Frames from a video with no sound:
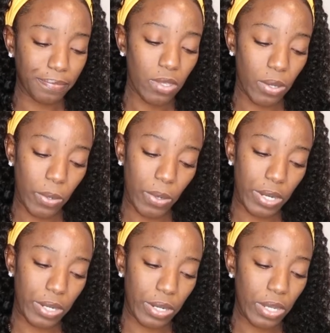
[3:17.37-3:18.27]
your
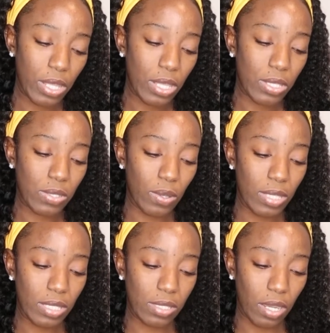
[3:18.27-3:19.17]
order. So
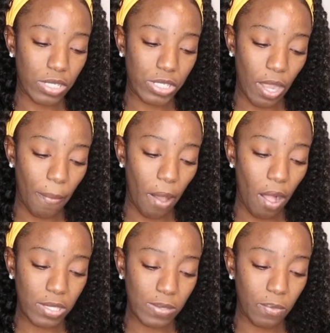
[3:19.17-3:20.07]
these are shop
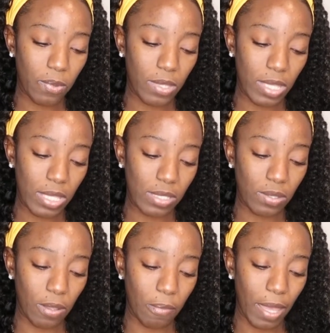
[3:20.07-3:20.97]
all smoothies.
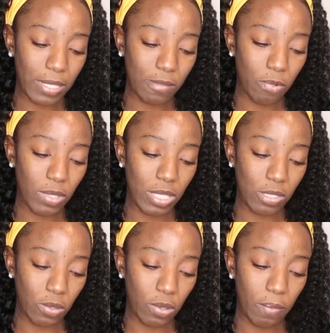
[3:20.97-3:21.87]
You could buy
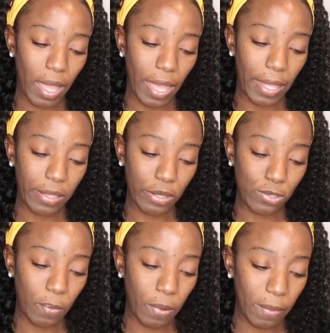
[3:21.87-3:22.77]
smoothies, you could buy their
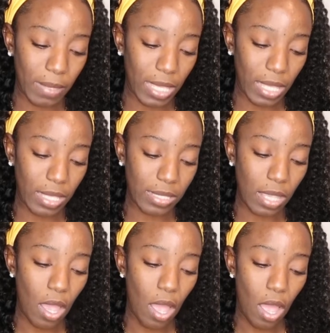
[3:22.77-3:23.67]
super meals.
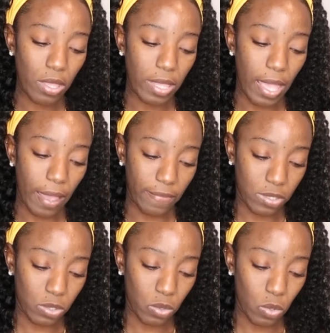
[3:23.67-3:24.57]
They have
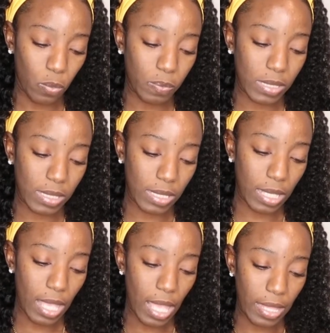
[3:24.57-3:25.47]
soups,
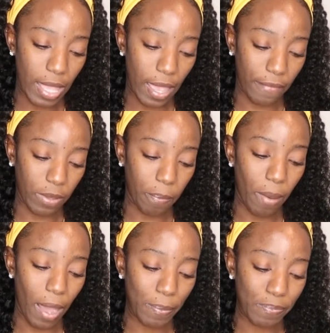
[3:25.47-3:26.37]
they have the
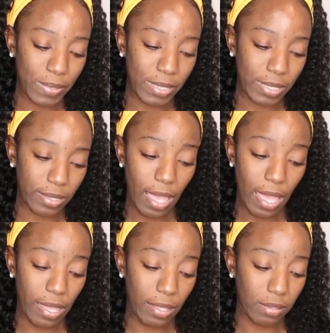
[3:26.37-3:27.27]
pops,
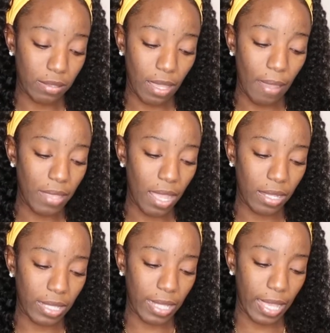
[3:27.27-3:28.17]
and I'm not
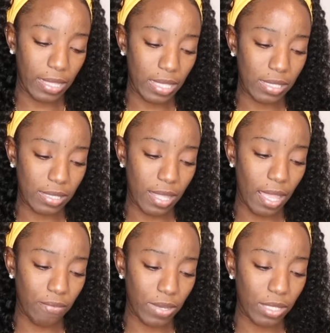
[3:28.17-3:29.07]
gonna lie,
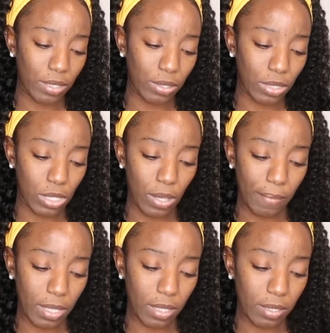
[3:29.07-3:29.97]
they really look
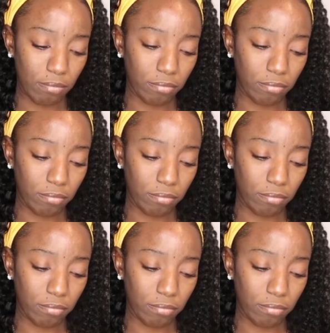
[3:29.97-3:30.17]
yummy.